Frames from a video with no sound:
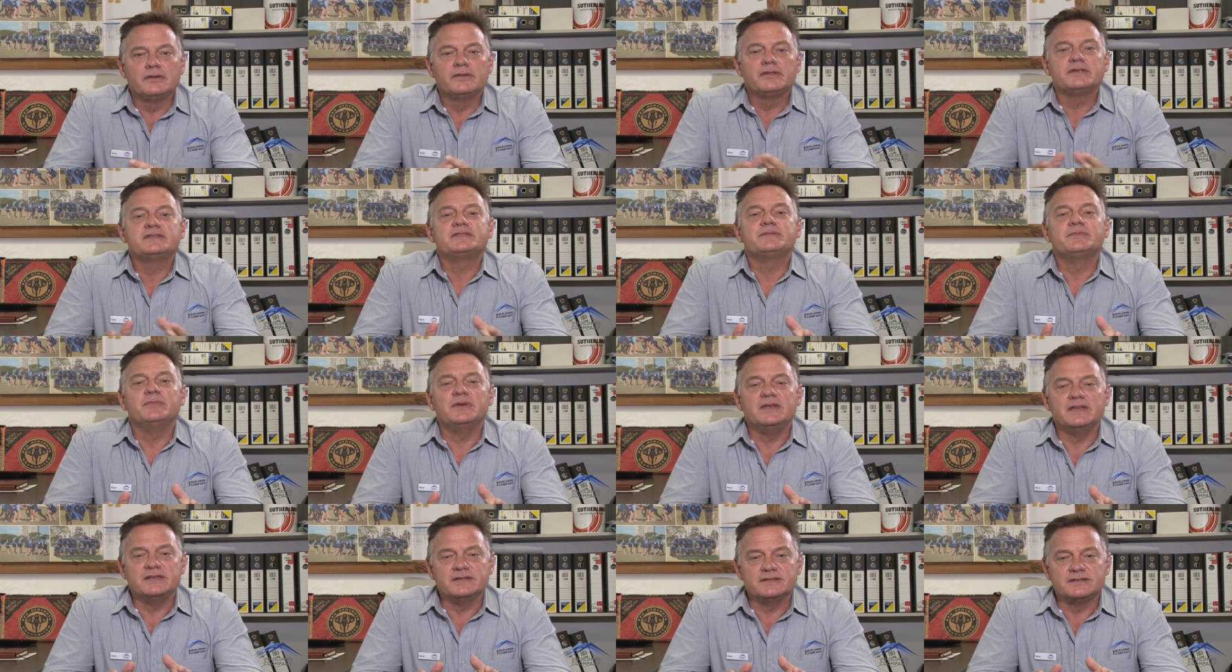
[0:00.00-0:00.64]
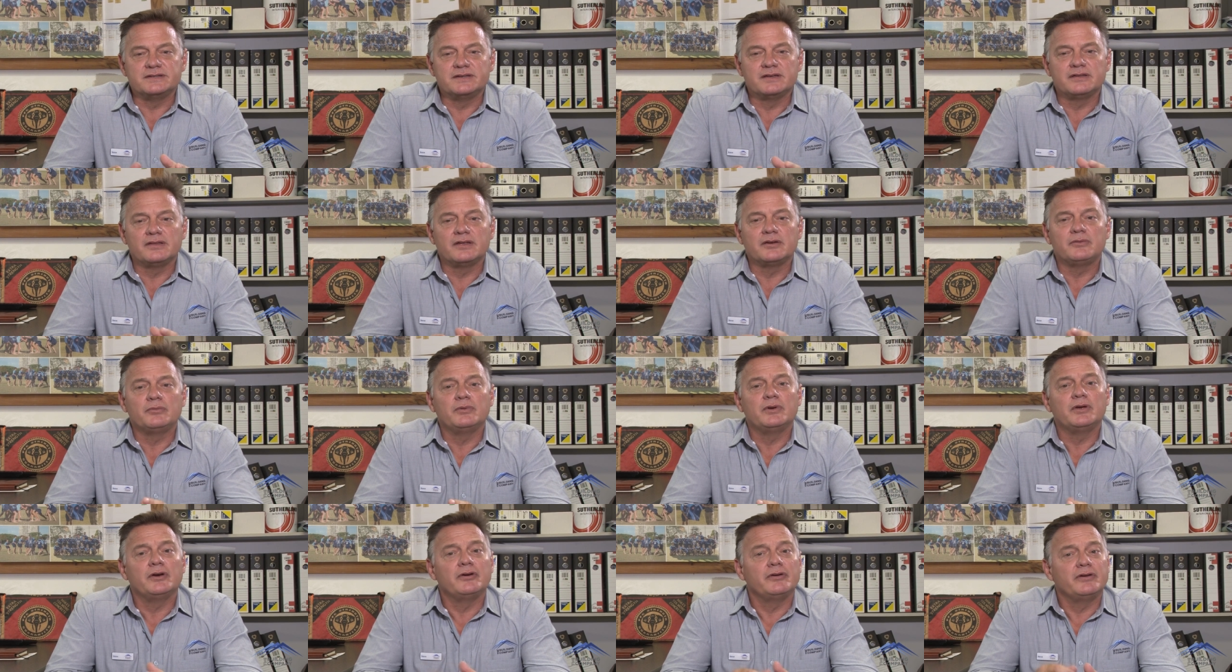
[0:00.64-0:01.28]
This means
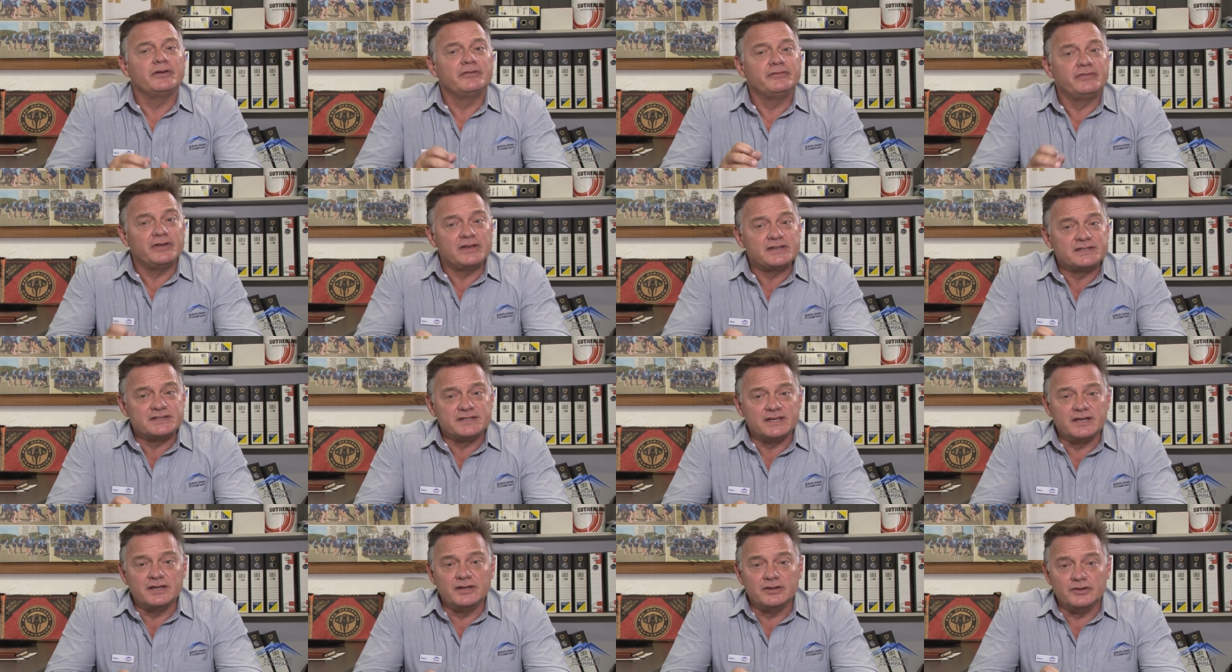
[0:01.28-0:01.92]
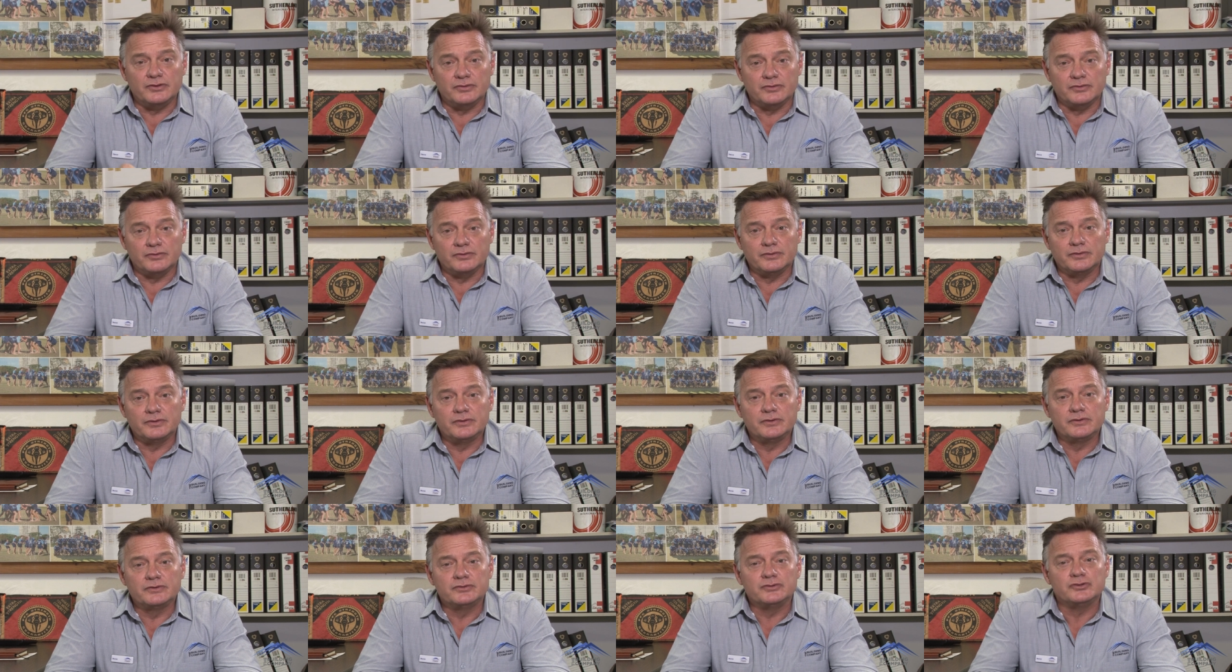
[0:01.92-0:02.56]
that we are investing in you
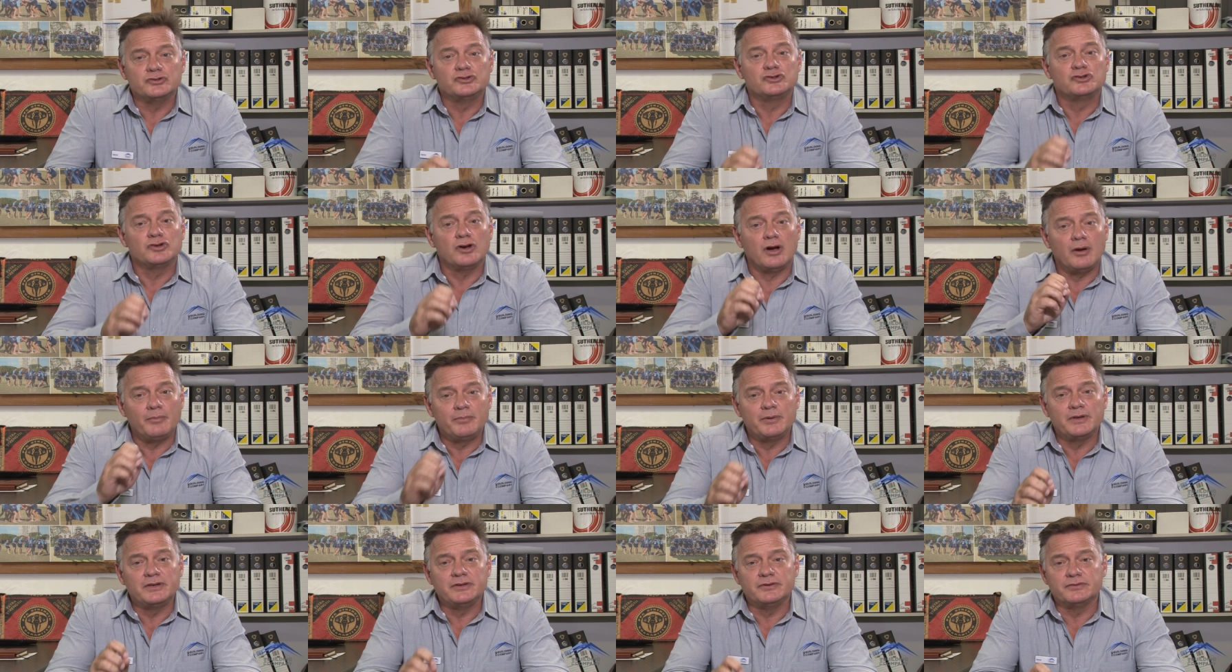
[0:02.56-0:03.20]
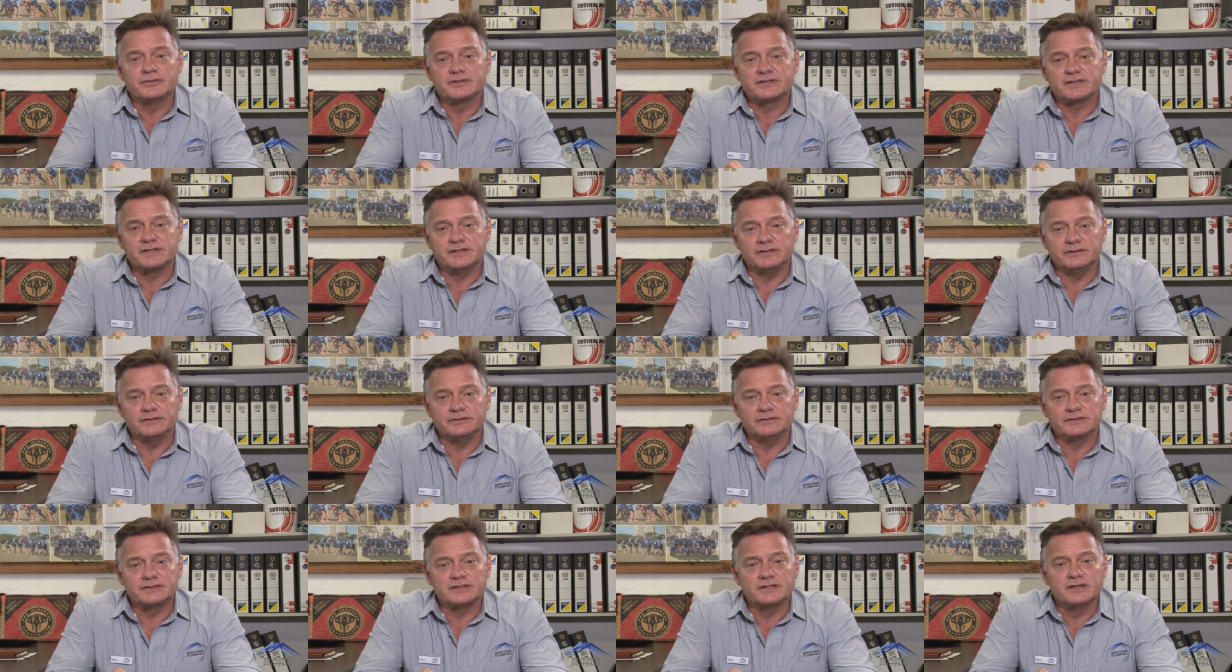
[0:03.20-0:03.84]
to sharpen your
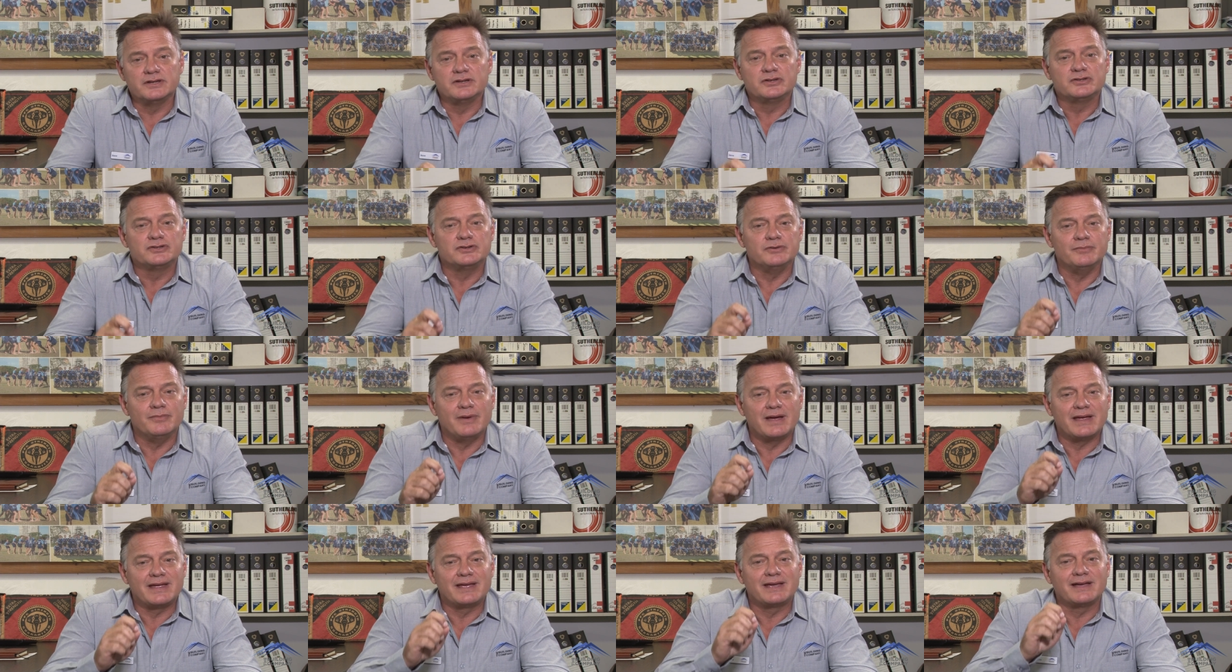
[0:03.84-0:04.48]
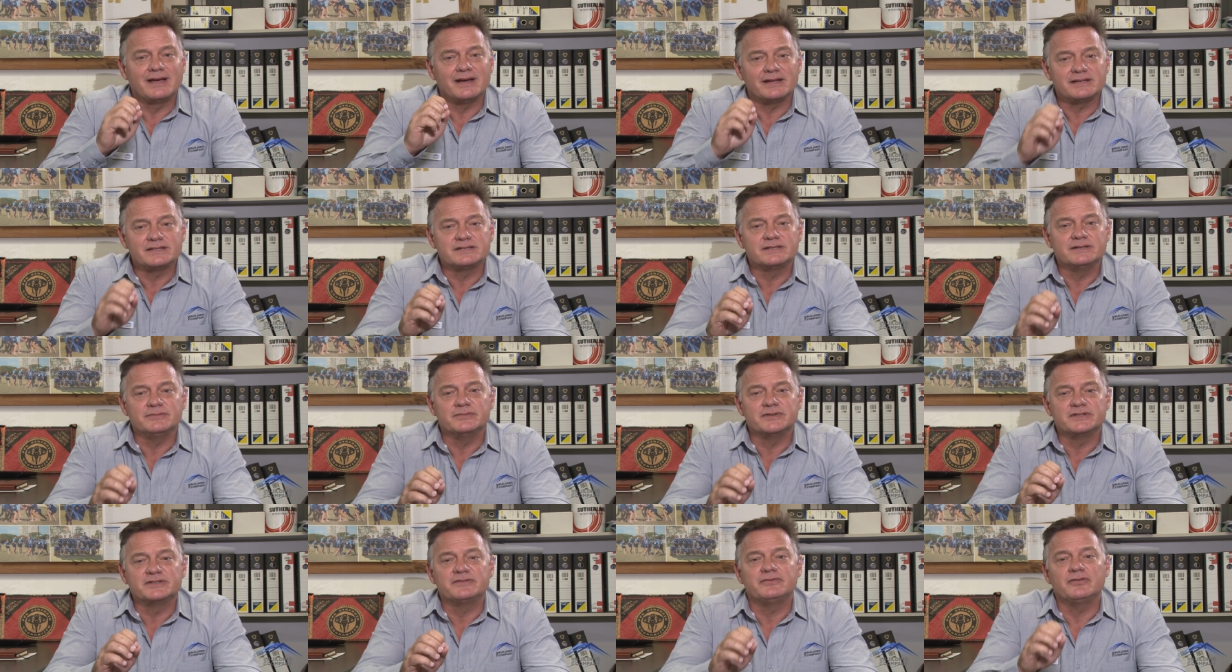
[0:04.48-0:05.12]
skills to make
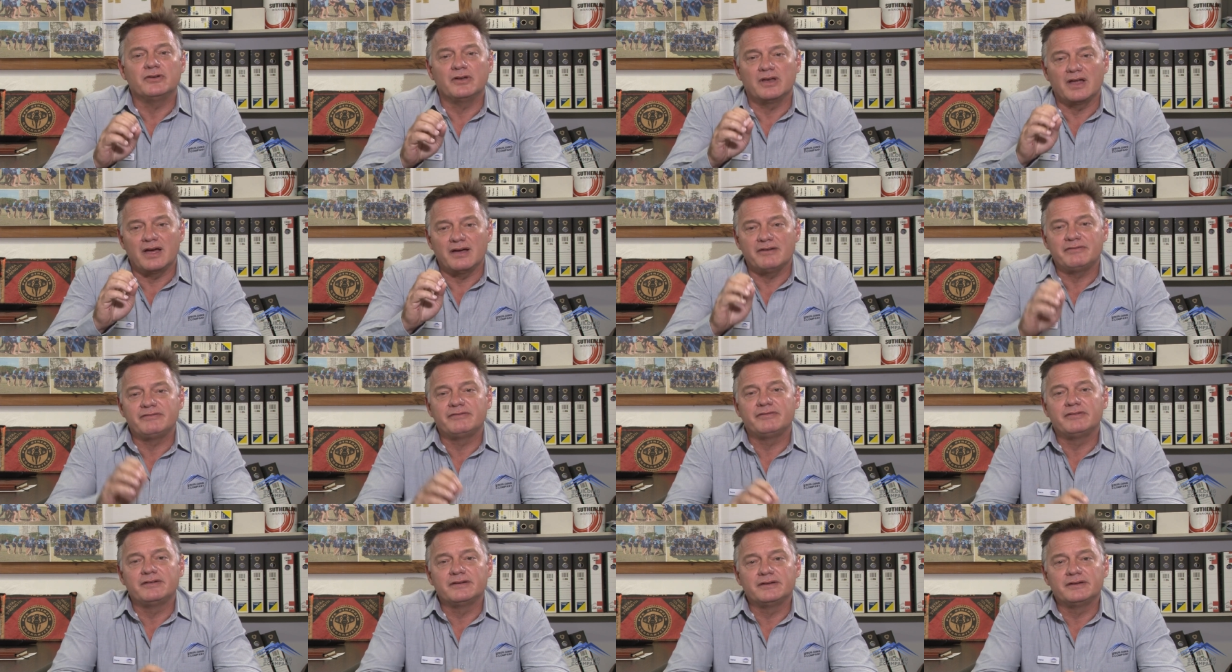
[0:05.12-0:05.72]
customers for life.